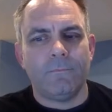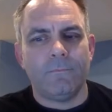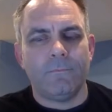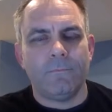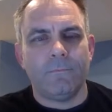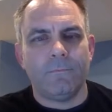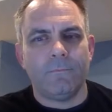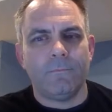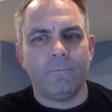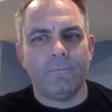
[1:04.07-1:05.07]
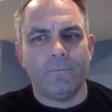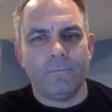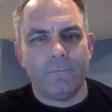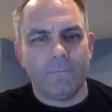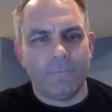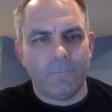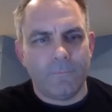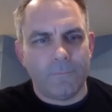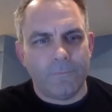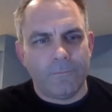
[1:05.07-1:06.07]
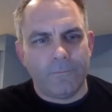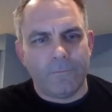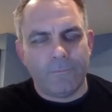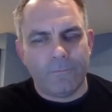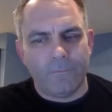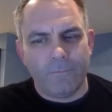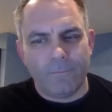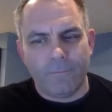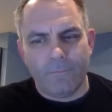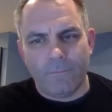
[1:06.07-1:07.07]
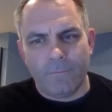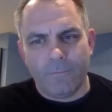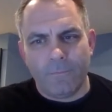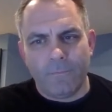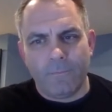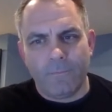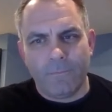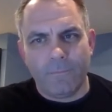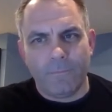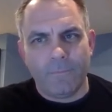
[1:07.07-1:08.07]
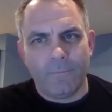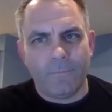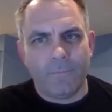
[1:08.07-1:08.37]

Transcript: (silent)